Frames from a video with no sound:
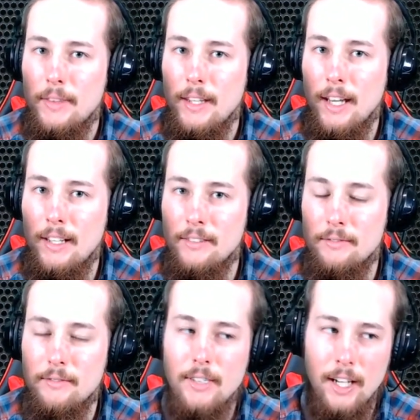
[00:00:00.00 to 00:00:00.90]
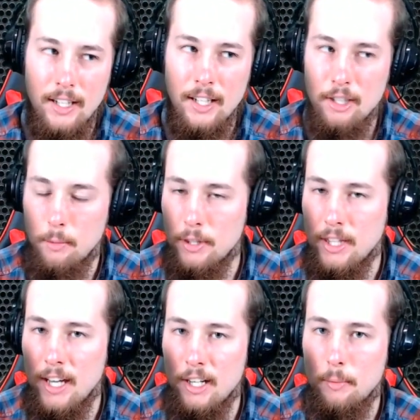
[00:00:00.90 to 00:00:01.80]
And again, to put
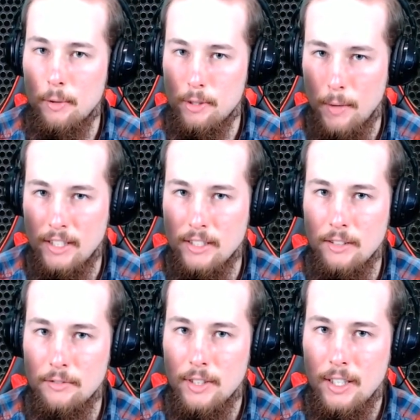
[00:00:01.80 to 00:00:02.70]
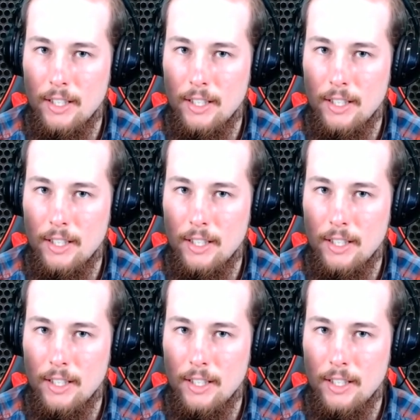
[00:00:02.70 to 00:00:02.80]
that into perspective,